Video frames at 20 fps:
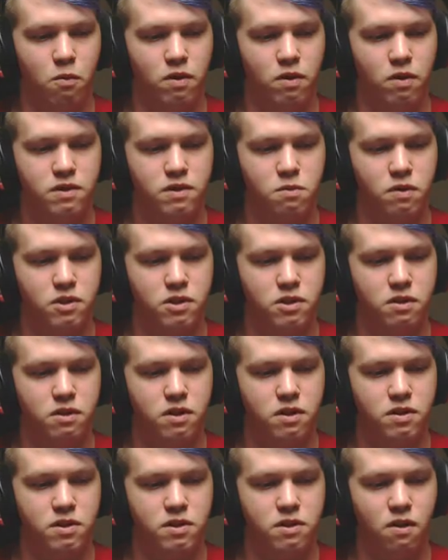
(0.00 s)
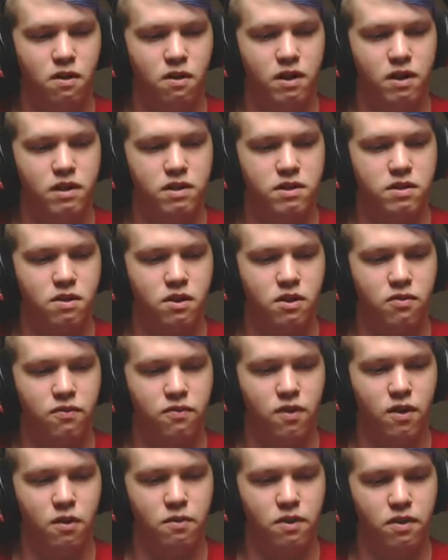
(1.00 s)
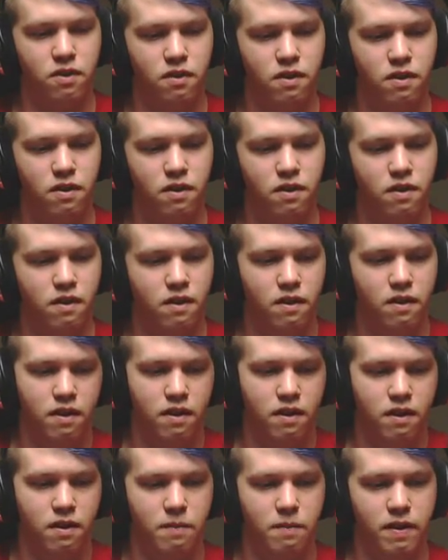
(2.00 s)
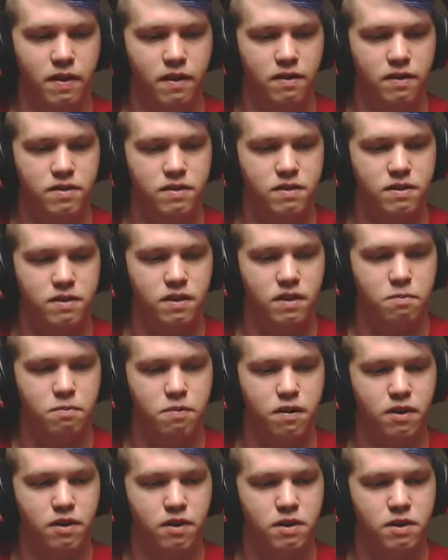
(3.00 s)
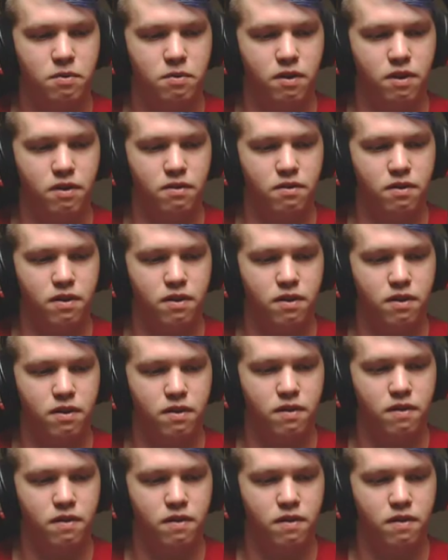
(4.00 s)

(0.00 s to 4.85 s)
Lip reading: once you get started and it starts flowing, I mean, it's pretty simple after that.